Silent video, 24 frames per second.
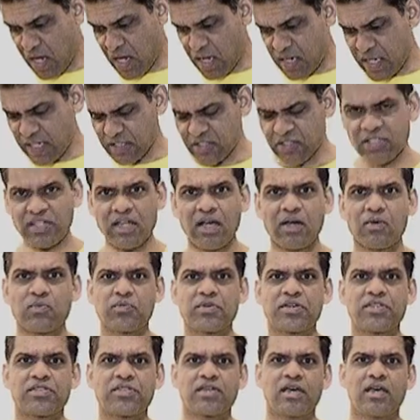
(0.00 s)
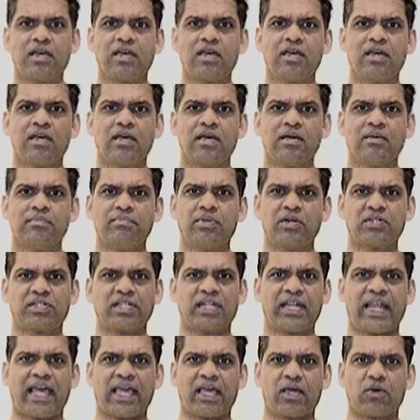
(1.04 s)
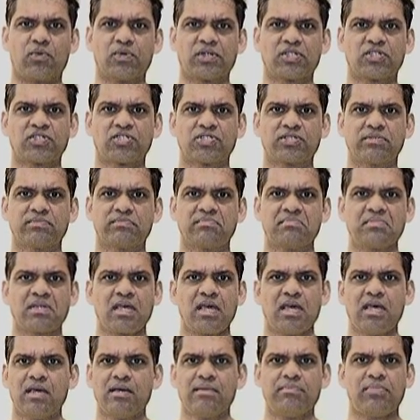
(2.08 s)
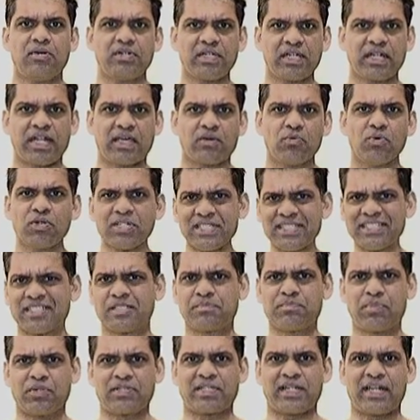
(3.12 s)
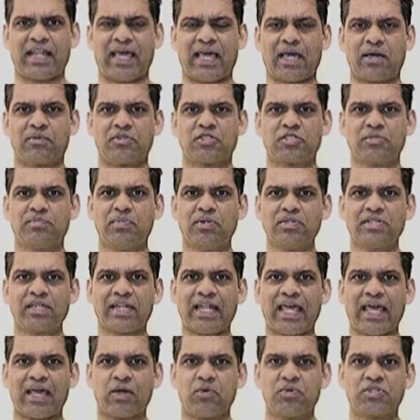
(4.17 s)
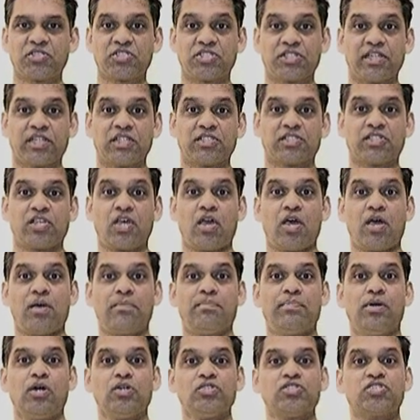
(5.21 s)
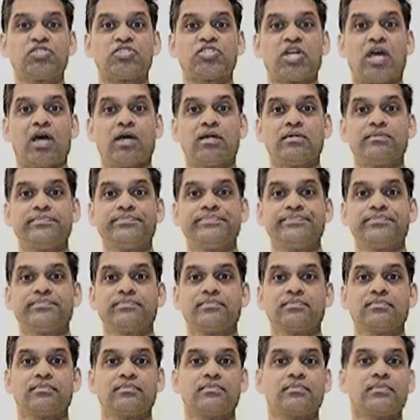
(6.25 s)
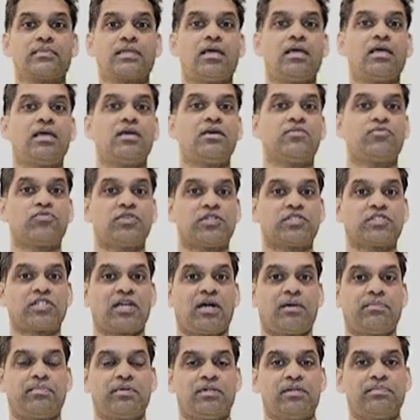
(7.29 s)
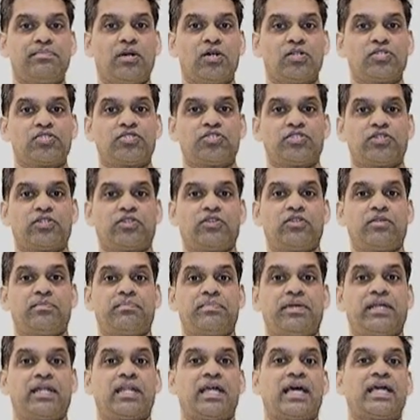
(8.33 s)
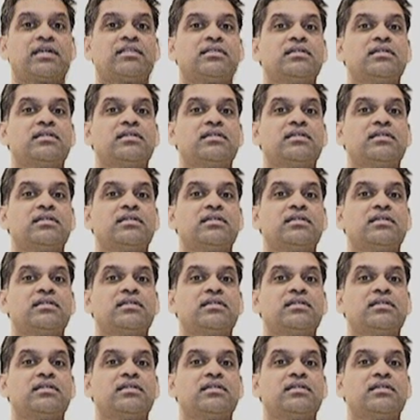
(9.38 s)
Let's start with body language. Body language. What is body language? Body language is posture. For example, posture could be like